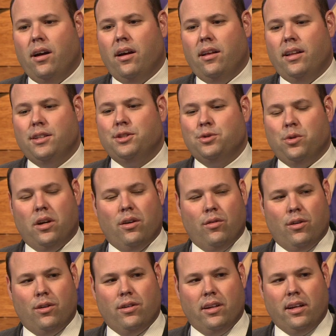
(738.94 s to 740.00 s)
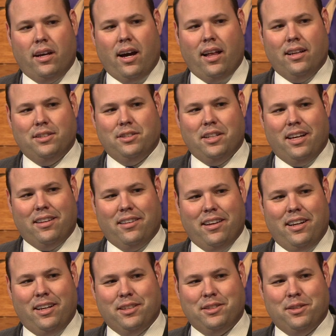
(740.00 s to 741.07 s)
this is what I've learned in college
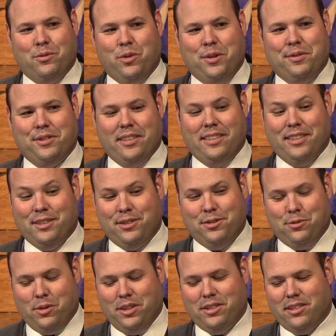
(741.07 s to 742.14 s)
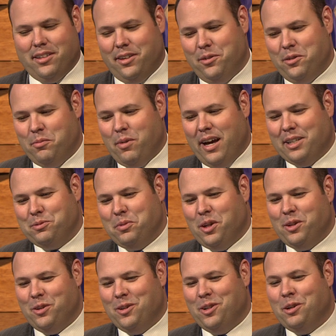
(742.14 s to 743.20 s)
athletics, and we've seen this recently with basketball
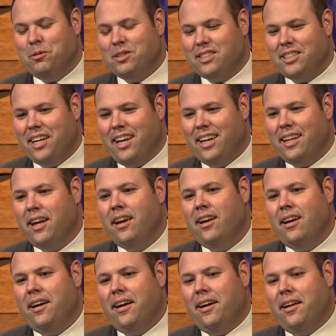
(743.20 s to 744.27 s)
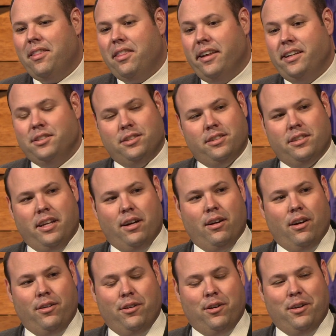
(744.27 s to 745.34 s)
in Oklahoma State. Uh, things is
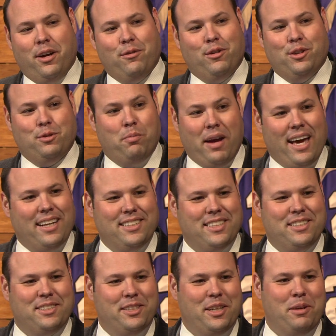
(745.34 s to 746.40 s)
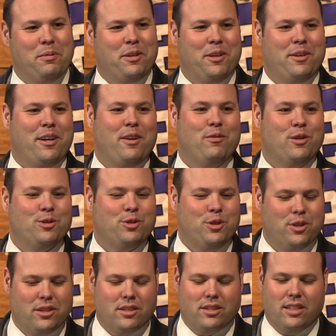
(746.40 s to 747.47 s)
ne- they're never as bad as they seem, and they're never as
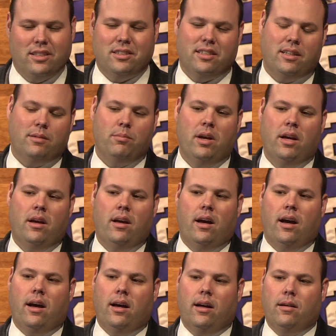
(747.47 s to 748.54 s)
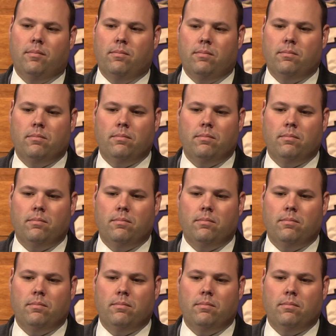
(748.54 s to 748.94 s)
good as they seem. Um,